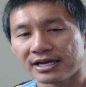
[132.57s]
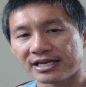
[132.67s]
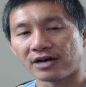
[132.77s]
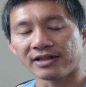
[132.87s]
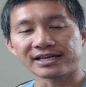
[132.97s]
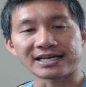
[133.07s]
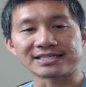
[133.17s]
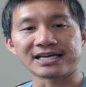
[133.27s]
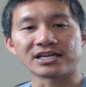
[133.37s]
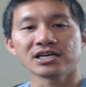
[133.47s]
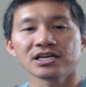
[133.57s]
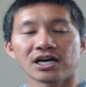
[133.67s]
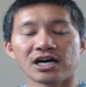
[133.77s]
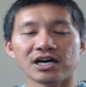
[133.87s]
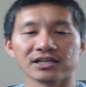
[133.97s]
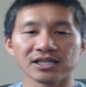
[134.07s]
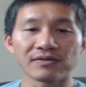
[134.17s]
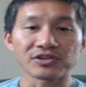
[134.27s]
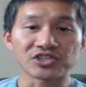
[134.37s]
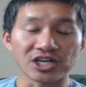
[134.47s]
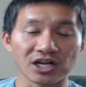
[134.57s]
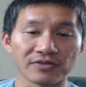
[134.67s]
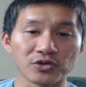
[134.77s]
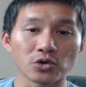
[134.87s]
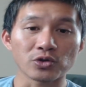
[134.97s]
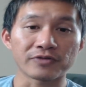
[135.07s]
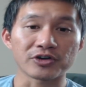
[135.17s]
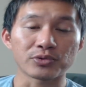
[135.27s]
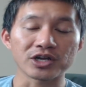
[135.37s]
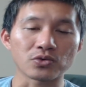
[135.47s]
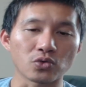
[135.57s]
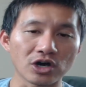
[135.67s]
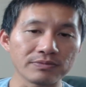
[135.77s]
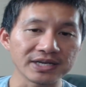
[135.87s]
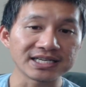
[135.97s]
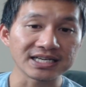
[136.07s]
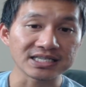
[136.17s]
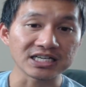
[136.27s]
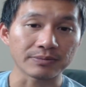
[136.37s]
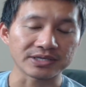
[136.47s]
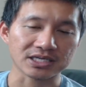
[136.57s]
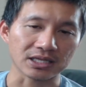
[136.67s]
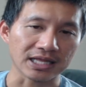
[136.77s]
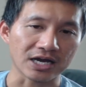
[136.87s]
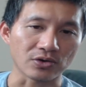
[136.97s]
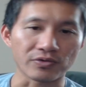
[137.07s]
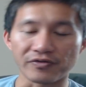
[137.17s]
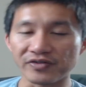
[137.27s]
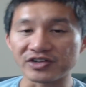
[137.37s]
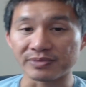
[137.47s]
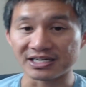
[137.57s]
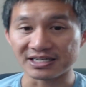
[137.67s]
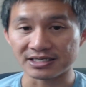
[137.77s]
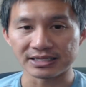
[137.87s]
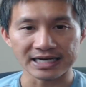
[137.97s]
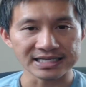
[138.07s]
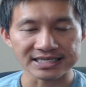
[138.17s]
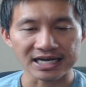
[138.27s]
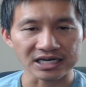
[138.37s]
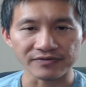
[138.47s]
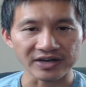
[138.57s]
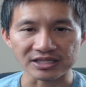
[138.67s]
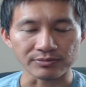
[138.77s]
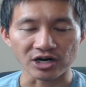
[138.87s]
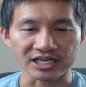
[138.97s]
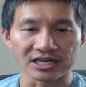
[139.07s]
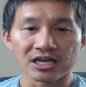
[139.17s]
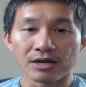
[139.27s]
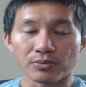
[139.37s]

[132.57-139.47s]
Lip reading: Now, like I said, a leverage sell, if you're putting one BTC up as collateral for 50 BTC, that's not going to affect the market.